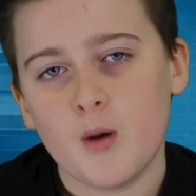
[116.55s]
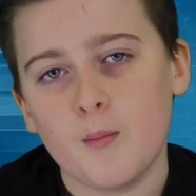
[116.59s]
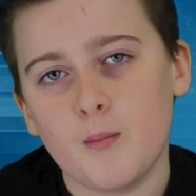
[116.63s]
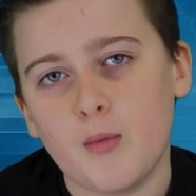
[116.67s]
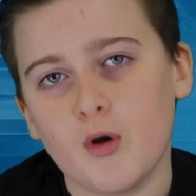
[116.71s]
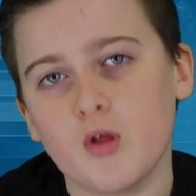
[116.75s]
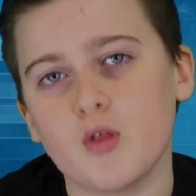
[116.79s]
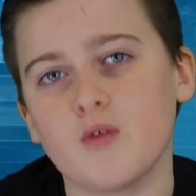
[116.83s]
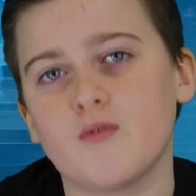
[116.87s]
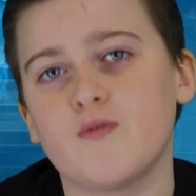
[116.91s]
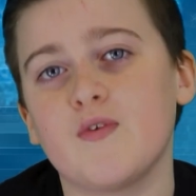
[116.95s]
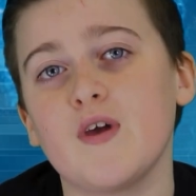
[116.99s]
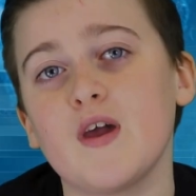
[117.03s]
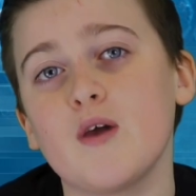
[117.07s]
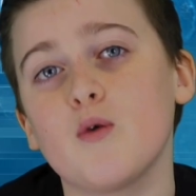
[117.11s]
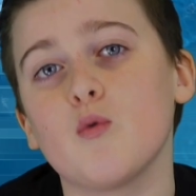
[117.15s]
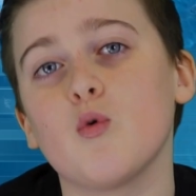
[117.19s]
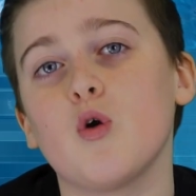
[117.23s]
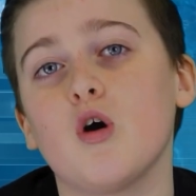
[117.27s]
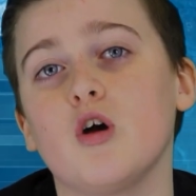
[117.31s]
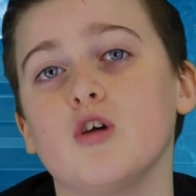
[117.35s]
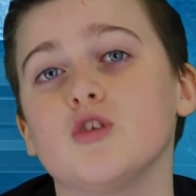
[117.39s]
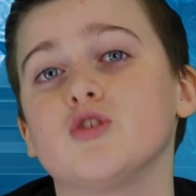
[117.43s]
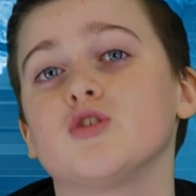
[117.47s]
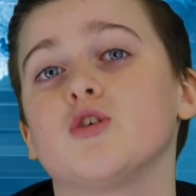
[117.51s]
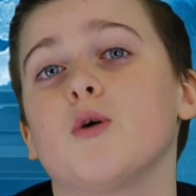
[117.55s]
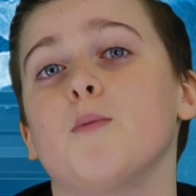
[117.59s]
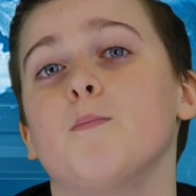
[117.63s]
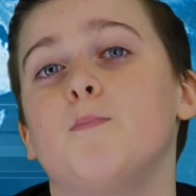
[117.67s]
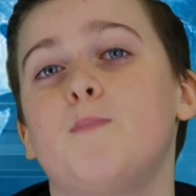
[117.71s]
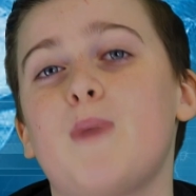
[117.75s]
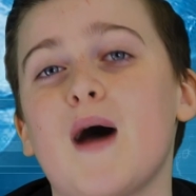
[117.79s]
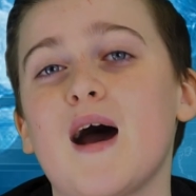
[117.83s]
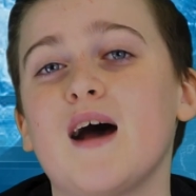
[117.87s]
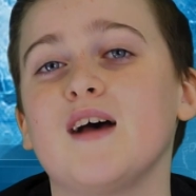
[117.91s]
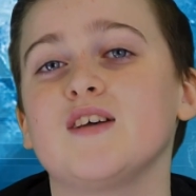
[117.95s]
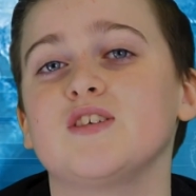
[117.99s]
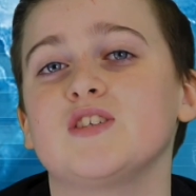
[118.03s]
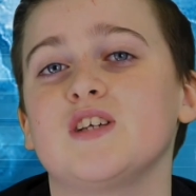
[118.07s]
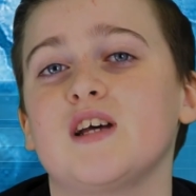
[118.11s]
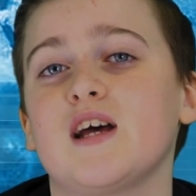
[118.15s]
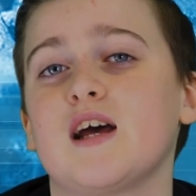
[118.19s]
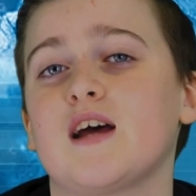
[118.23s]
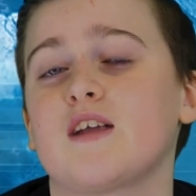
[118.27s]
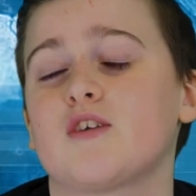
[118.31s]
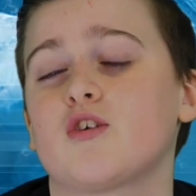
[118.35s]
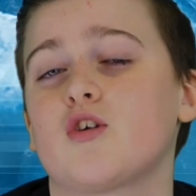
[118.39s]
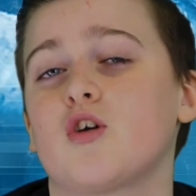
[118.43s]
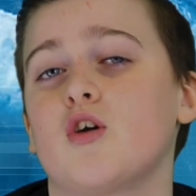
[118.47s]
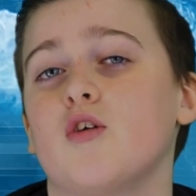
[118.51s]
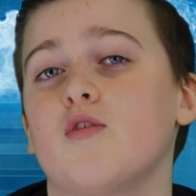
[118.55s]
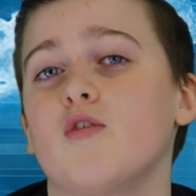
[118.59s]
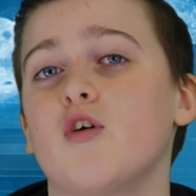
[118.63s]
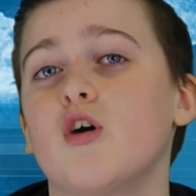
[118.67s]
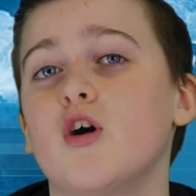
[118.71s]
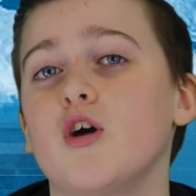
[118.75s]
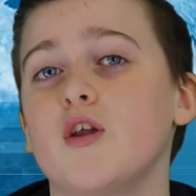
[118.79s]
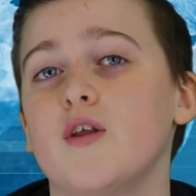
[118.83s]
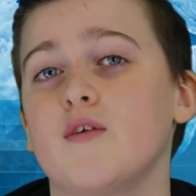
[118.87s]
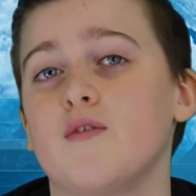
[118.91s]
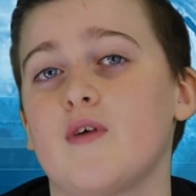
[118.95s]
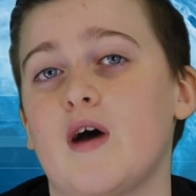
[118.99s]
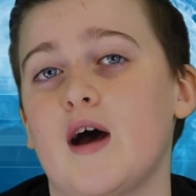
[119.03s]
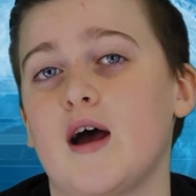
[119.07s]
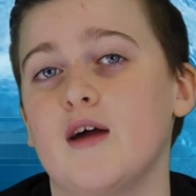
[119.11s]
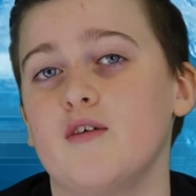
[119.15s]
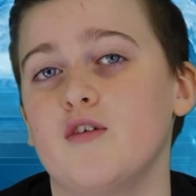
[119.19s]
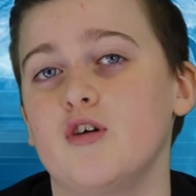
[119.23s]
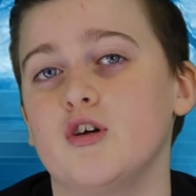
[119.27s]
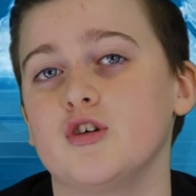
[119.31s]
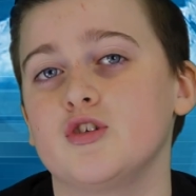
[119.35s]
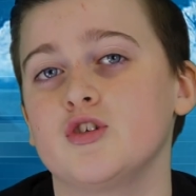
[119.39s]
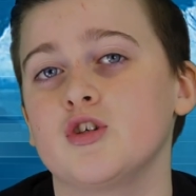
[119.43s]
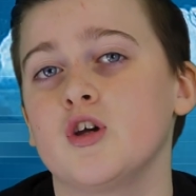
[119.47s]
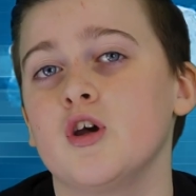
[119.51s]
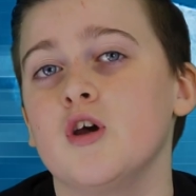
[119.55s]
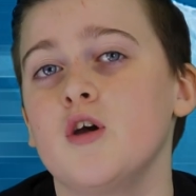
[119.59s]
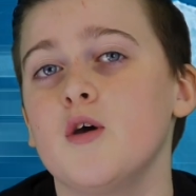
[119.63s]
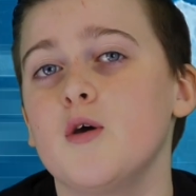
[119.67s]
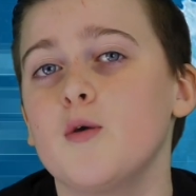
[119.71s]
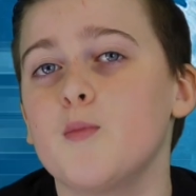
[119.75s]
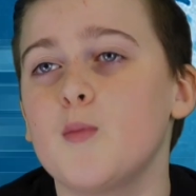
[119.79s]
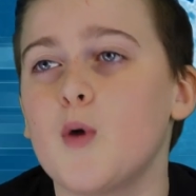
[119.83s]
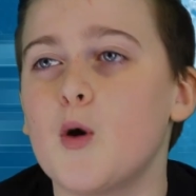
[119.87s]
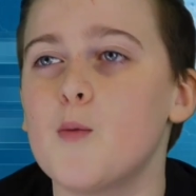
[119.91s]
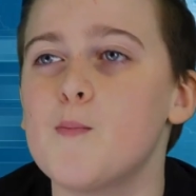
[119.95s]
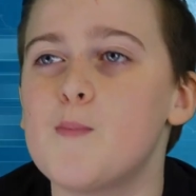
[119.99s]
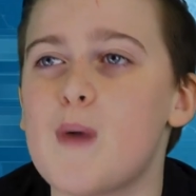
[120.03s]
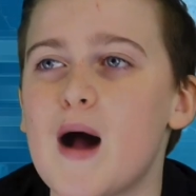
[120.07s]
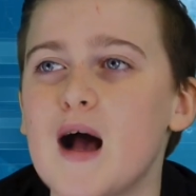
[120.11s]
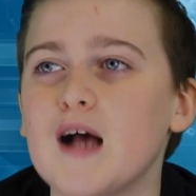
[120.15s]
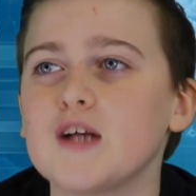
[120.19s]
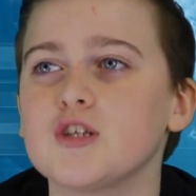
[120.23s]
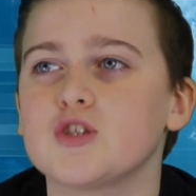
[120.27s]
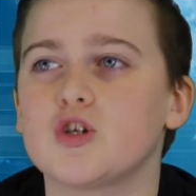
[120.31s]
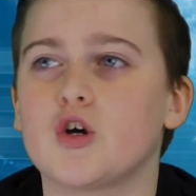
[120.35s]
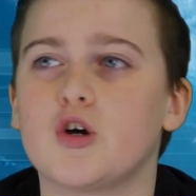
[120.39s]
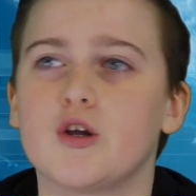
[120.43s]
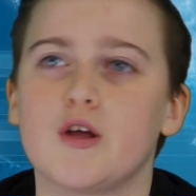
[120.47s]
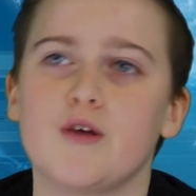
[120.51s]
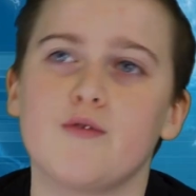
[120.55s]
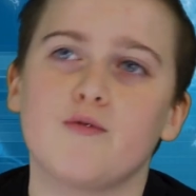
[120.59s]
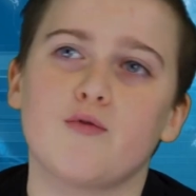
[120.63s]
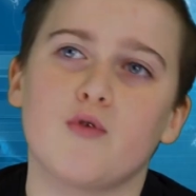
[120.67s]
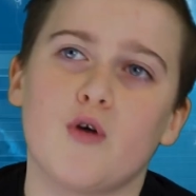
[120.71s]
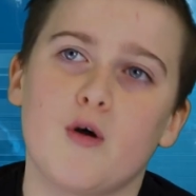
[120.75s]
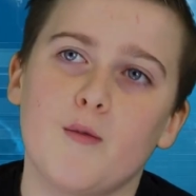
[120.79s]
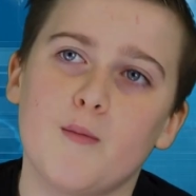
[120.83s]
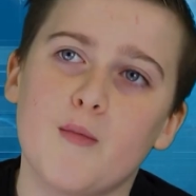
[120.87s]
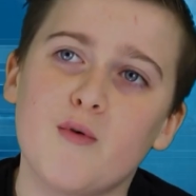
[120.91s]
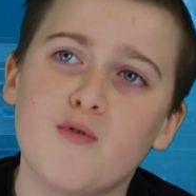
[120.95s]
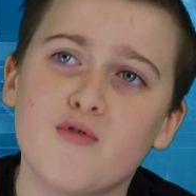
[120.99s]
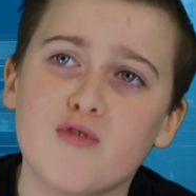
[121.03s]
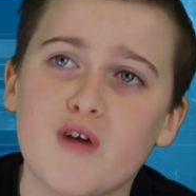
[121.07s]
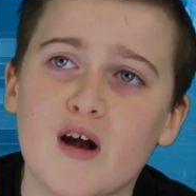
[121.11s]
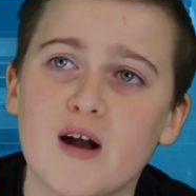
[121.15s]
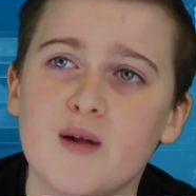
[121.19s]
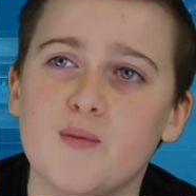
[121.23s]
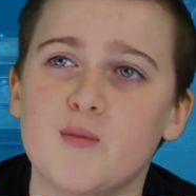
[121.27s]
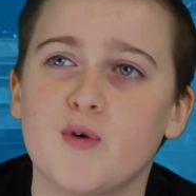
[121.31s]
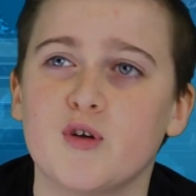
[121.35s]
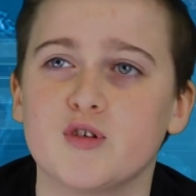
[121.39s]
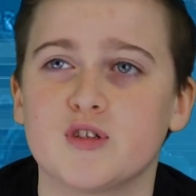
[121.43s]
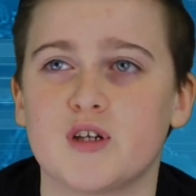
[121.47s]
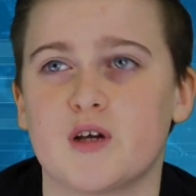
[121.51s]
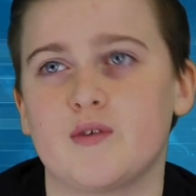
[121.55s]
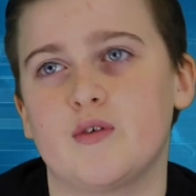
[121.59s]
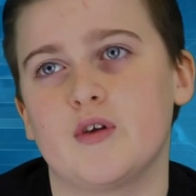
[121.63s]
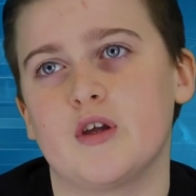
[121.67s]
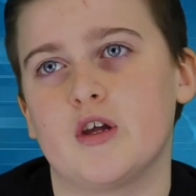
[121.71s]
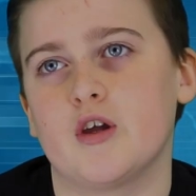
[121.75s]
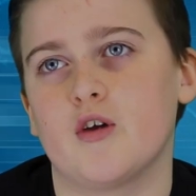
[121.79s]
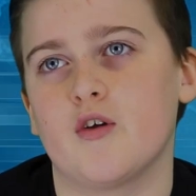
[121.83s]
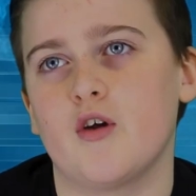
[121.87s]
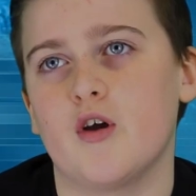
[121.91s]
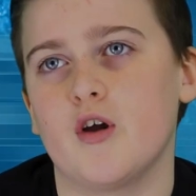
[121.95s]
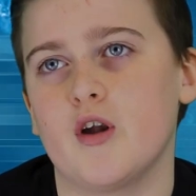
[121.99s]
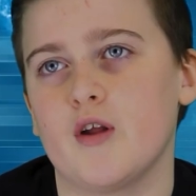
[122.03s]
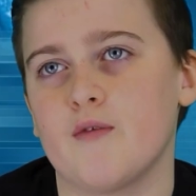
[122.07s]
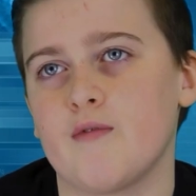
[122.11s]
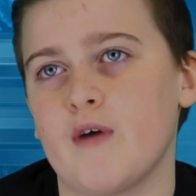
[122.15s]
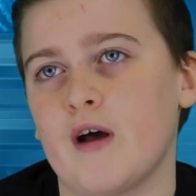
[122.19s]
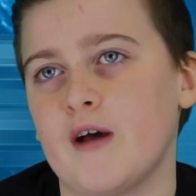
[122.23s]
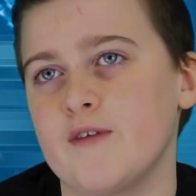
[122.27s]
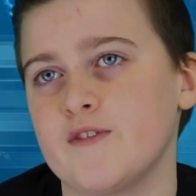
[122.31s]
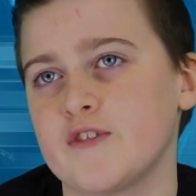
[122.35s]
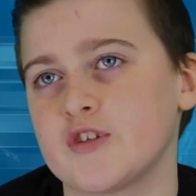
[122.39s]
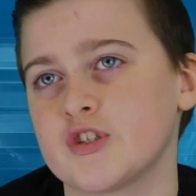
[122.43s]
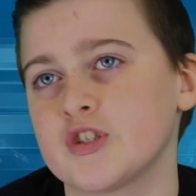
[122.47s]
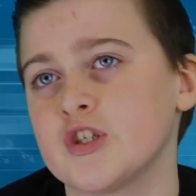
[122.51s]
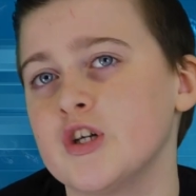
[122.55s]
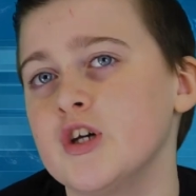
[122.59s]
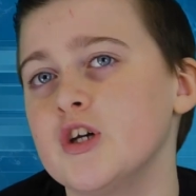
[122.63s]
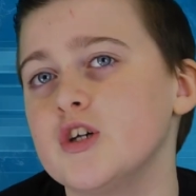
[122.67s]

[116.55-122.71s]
But the thing was, bats had coronavirus, but bats got it from other animals having coronavirus.